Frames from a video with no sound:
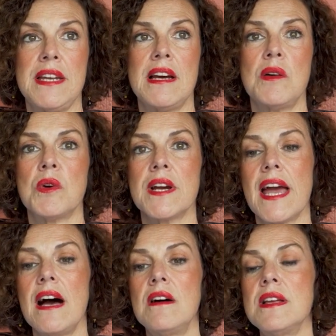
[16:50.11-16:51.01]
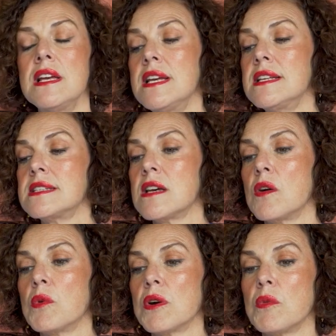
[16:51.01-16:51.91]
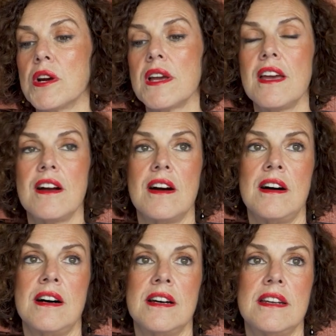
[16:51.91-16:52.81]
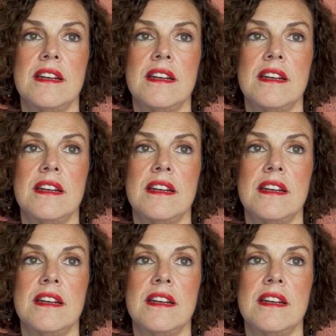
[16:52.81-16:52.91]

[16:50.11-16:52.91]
work out. So we're working on,